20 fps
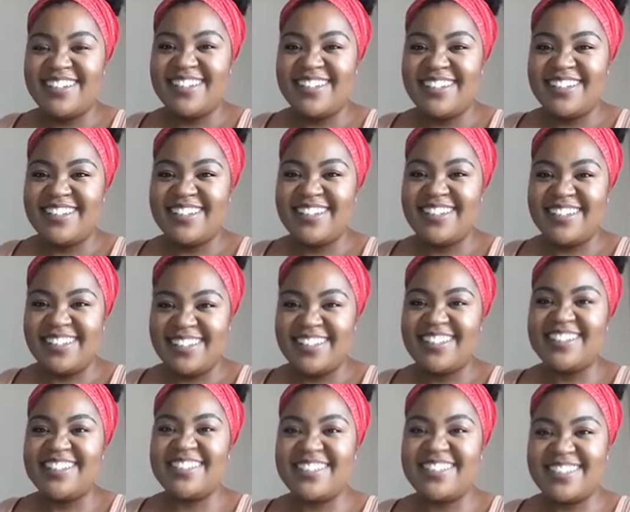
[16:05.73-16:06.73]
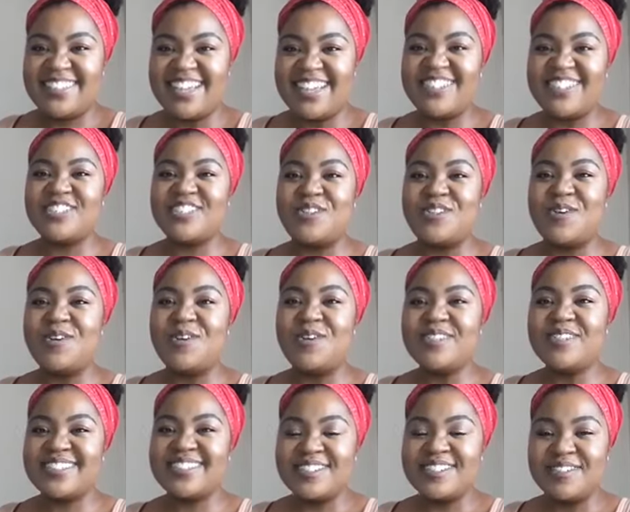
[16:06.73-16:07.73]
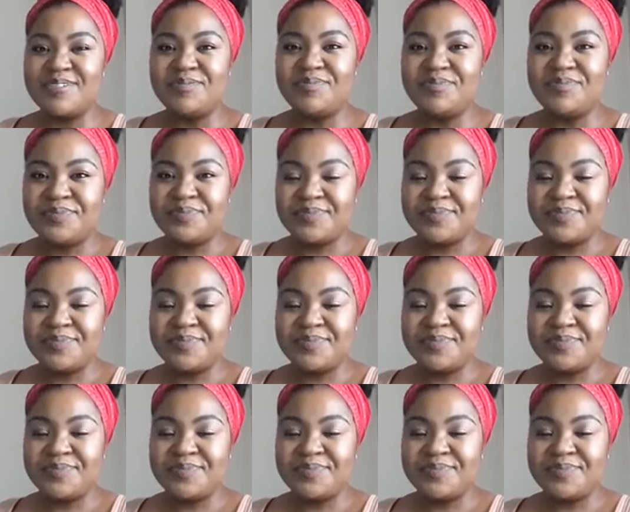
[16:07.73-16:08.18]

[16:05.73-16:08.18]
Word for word: Yeah. Okay, let me yours. choose then.